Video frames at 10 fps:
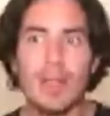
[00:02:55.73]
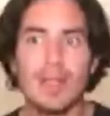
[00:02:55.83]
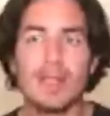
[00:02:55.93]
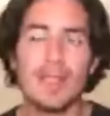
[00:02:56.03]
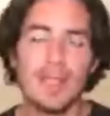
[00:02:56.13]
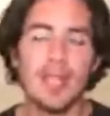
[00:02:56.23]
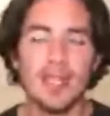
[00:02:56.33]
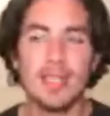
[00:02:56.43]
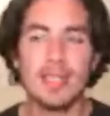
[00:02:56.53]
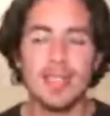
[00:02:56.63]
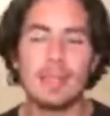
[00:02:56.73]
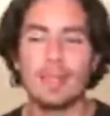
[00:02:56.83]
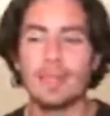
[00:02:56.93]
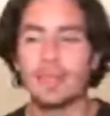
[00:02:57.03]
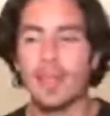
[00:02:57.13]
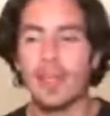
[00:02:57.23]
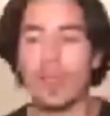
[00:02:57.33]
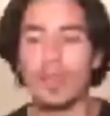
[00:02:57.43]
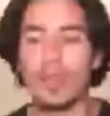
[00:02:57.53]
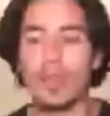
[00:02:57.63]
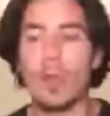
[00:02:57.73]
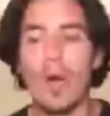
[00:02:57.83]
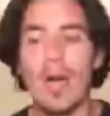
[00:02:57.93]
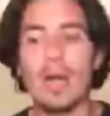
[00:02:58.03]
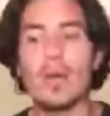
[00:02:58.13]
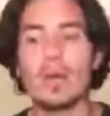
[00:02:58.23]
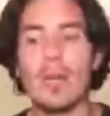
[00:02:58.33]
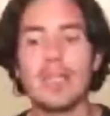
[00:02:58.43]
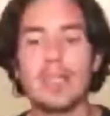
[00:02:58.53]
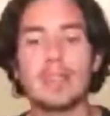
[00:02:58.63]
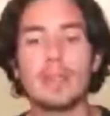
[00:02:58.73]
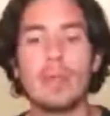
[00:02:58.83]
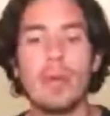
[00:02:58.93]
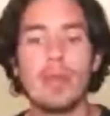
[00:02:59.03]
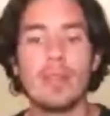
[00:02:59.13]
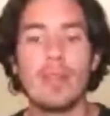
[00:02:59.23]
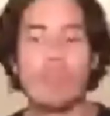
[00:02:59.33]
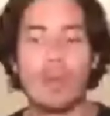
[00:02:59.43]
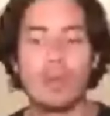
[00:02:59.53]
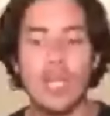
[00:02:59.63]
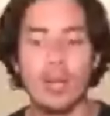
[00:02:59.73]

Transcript: Is exactly the same of why we're related with the throat